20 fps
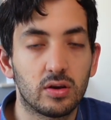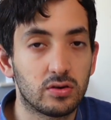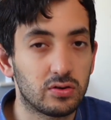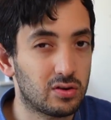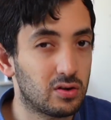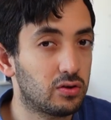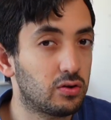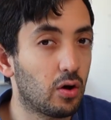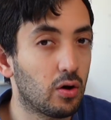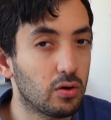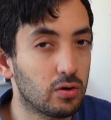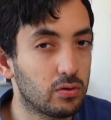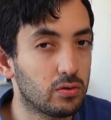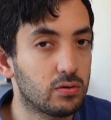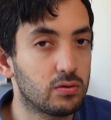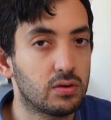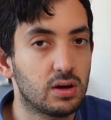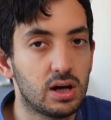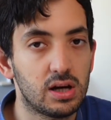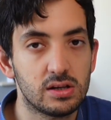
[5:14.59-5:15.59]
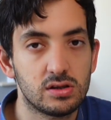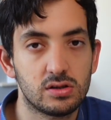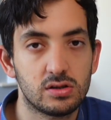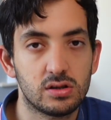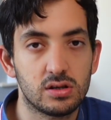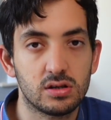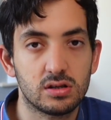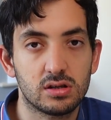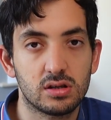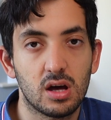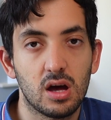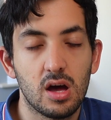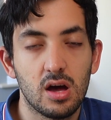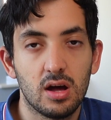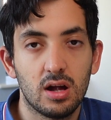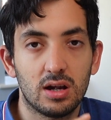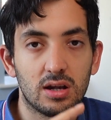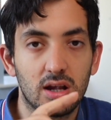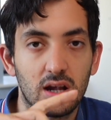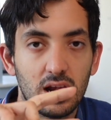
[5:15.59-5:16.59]
The toggle is just
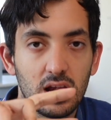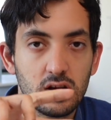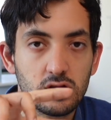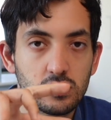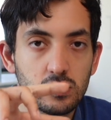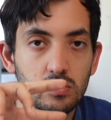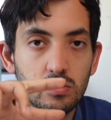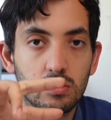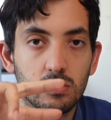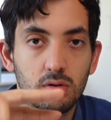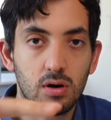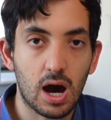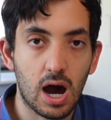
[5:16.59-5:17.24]
the literal